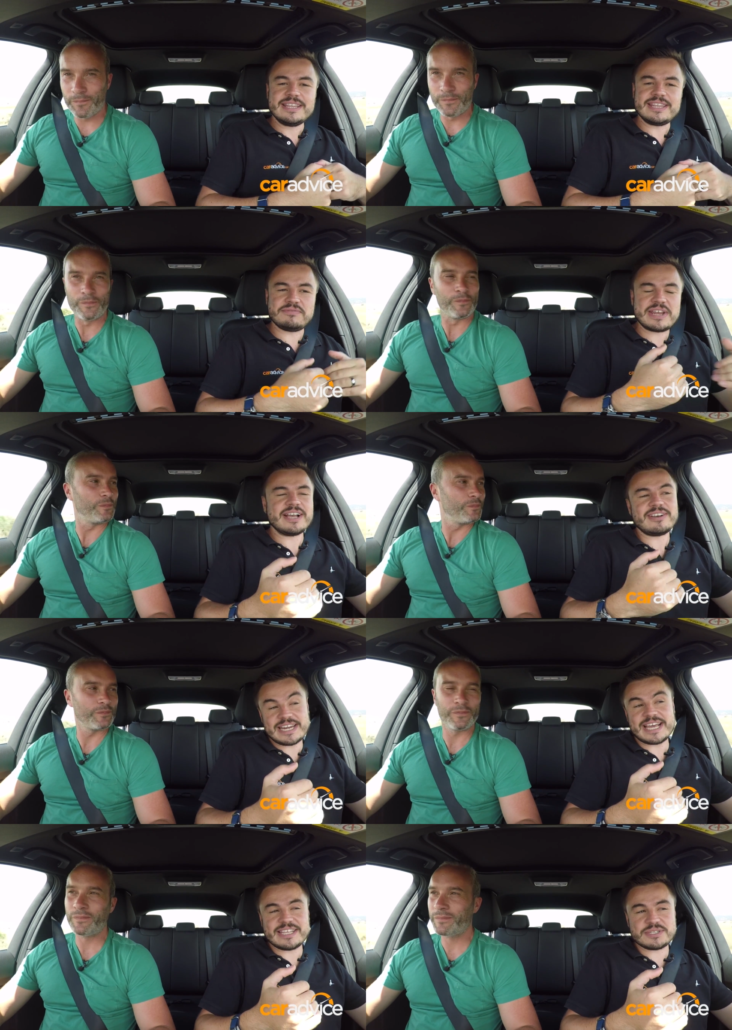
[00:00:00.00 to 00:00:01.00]
Speaker 1: They've now gone
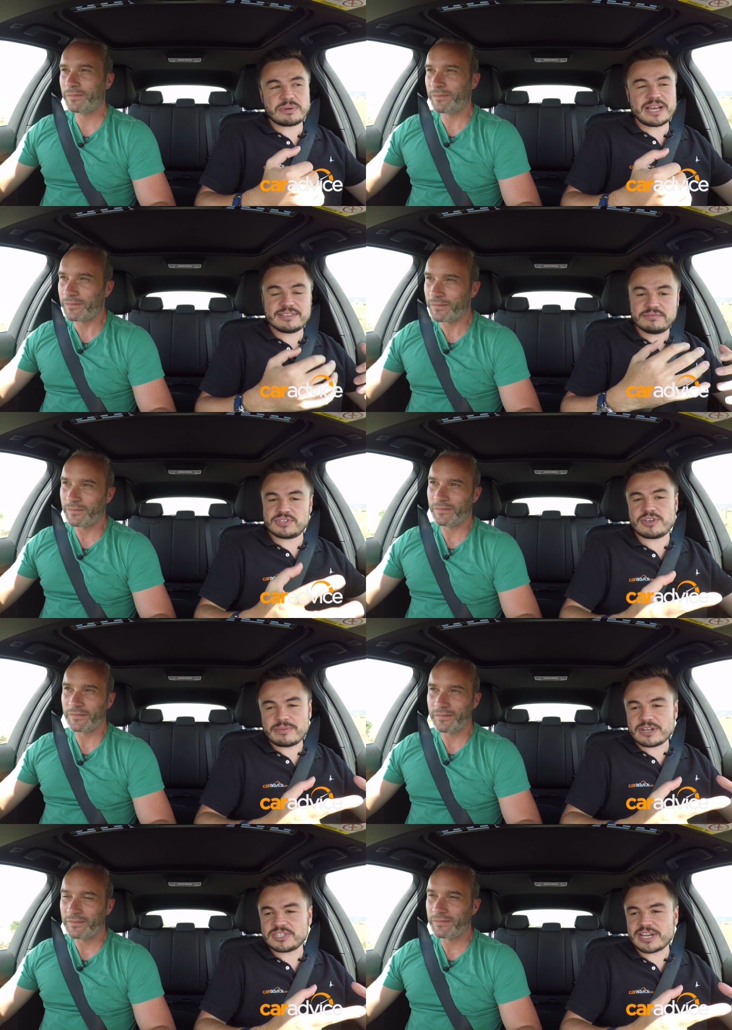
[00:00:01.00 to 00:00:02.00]
down this path of
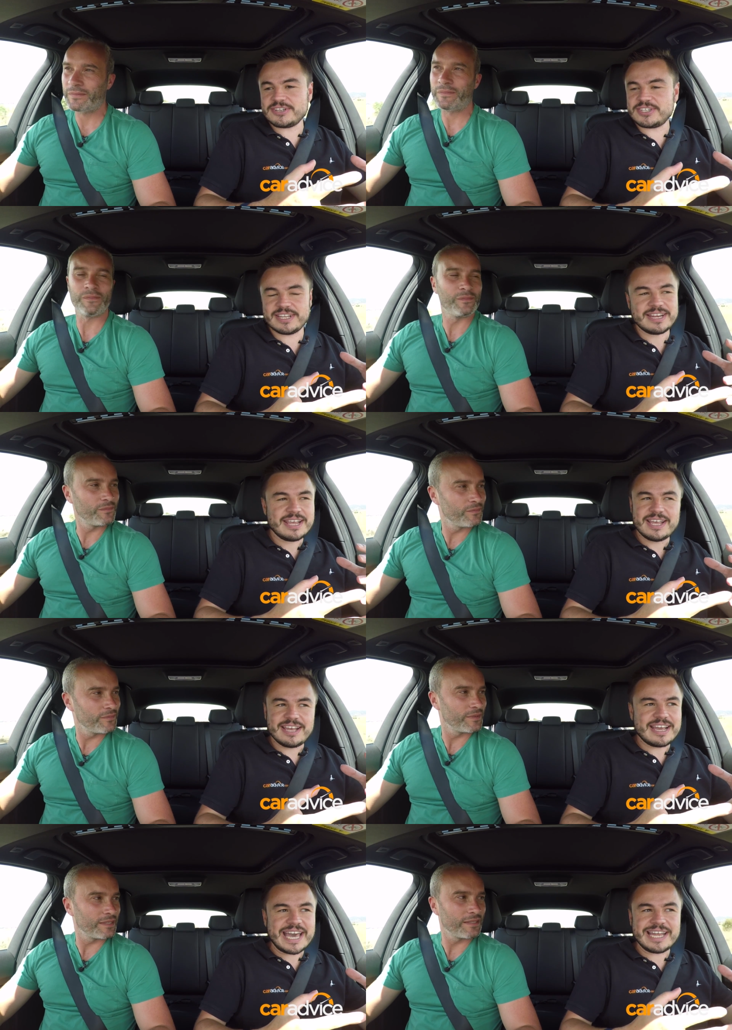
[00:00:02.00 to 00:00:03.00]
turbocharging it,
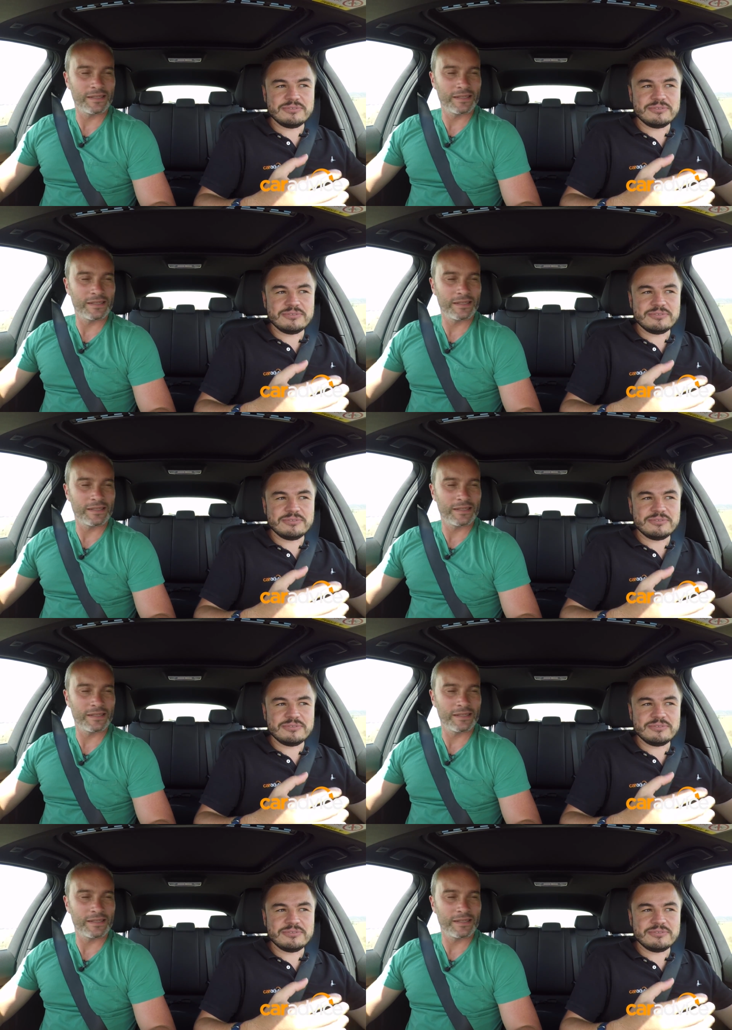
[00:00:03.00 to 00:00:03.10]
and it